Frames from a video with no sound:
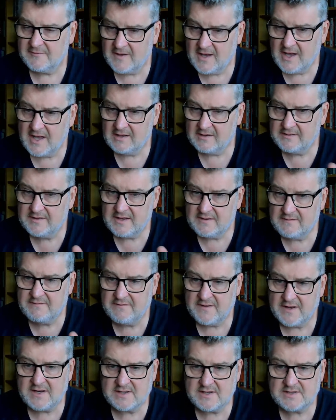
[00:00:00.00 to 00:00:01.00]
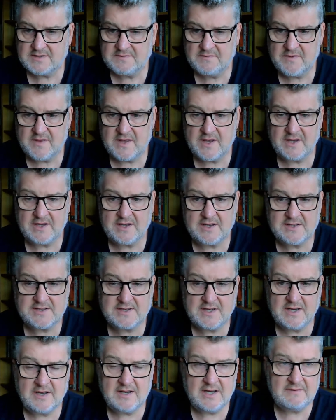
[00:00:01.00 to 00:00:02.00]
healthy fitness thing is
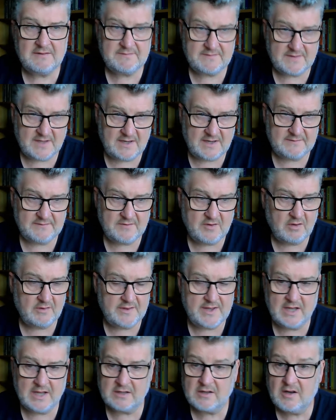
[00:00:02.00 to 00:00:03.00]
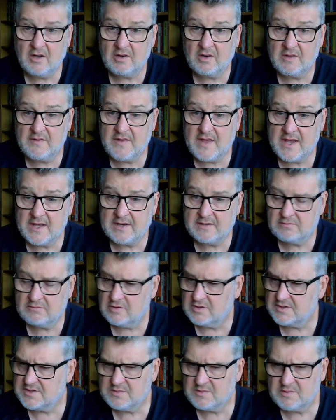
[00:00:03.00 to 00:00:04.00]
I've knocked the alcohol on the head. I've
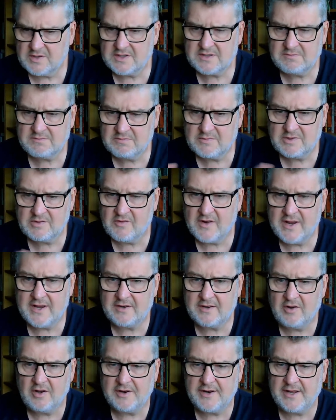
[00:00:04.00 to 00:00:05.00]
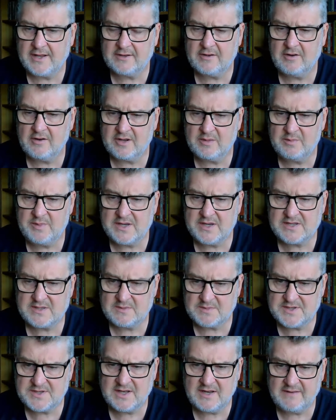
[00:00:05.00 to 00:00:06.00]
got this great non-alcoholic beers.
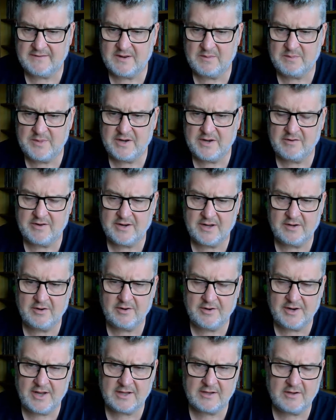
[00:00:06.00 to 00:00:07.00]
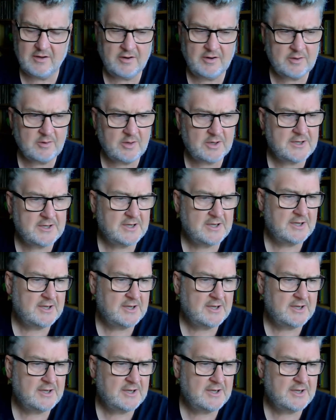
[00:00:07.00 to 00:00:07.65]
I'm still having a beer on it, non-alcoholic one.